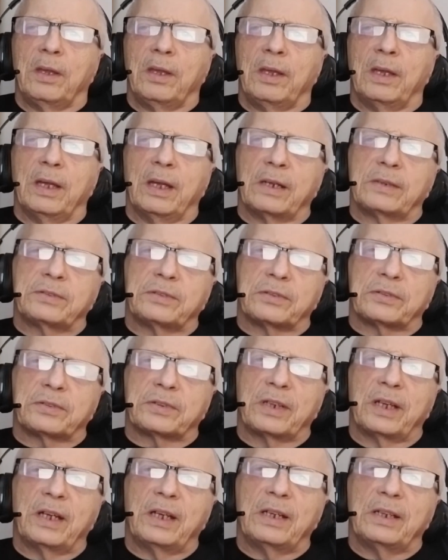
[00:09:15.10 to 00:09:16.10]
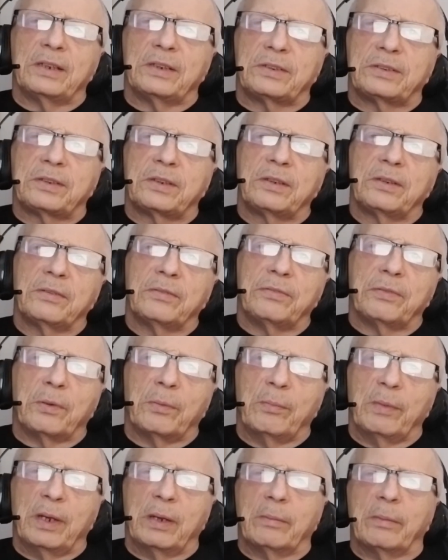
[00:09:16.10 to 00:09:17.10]
Exercise for a
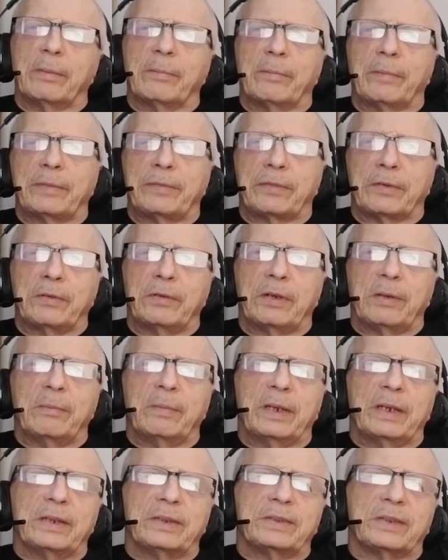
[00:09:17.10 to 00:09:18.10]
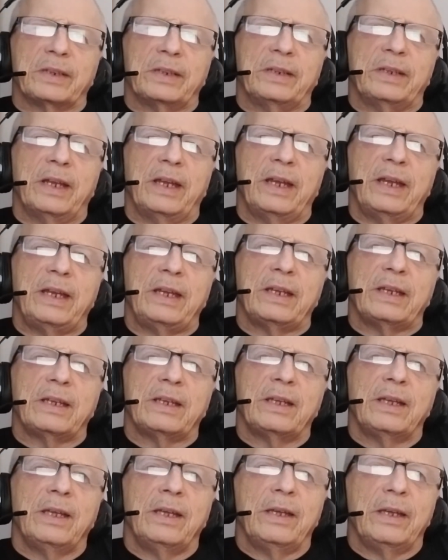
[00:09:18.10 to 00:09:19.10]
minimum of 30 minutes a day,
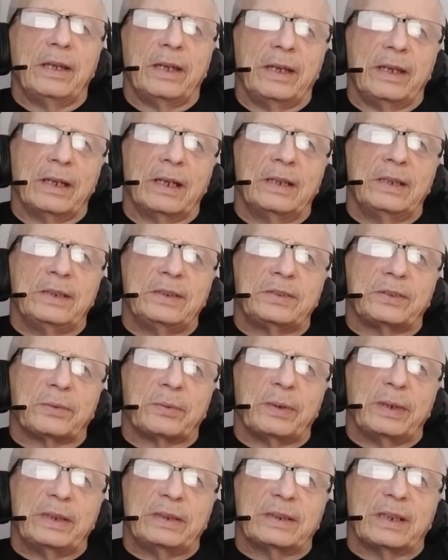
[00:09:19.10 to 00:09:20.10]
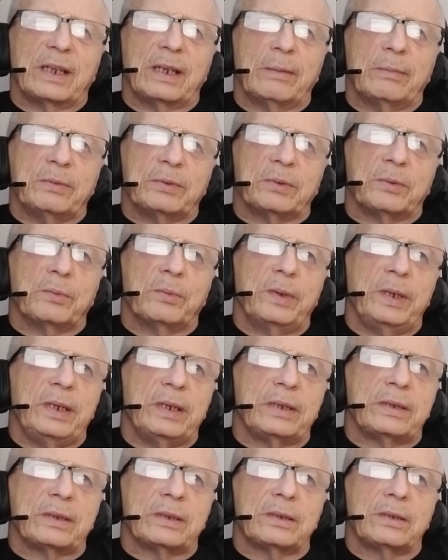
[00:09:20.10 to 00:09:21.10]
at least 3 times a
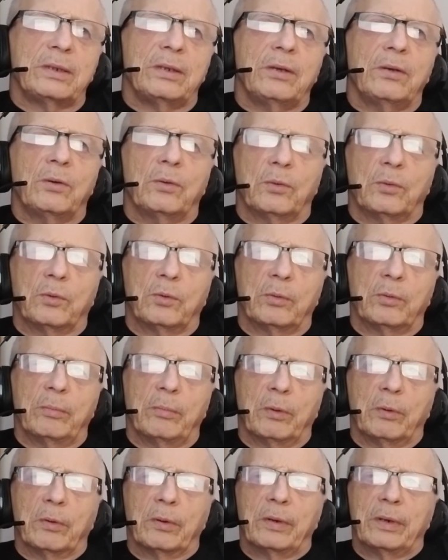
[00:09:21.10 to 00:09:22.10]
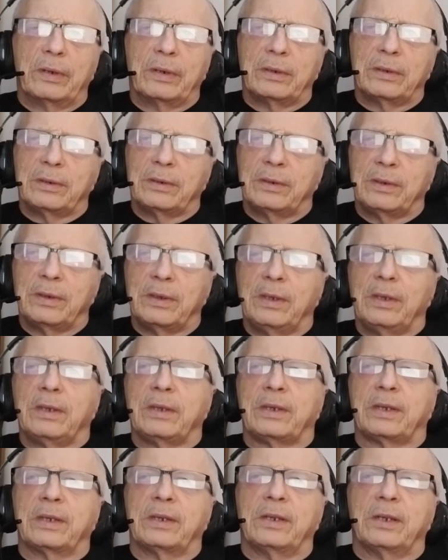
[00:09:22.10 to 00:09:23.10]
week or more,
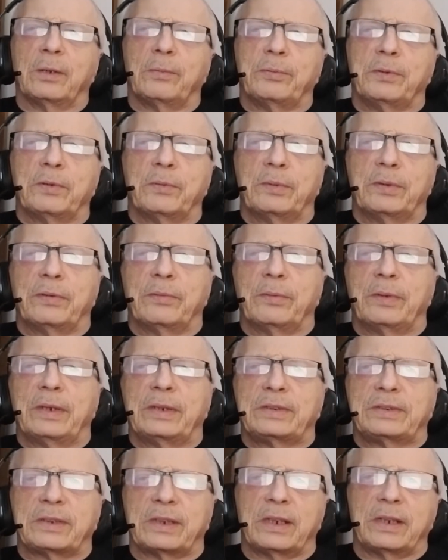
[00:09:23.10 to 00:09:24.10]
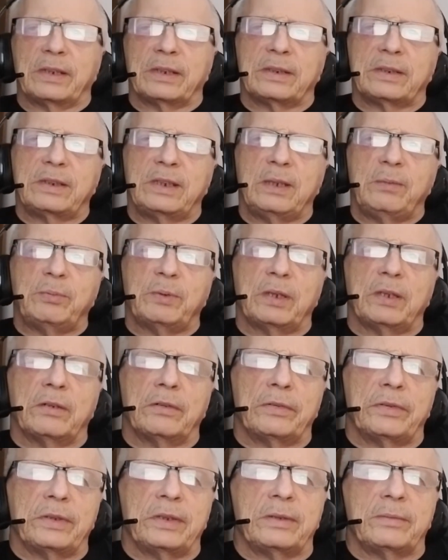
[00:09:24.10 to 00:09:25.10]
can help you with rest and keep you
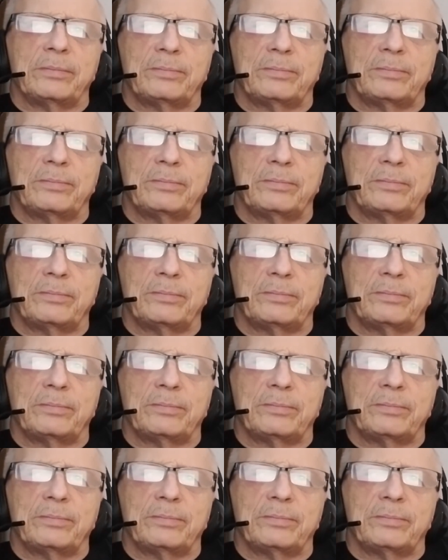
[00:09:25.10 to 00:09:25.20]
healthy.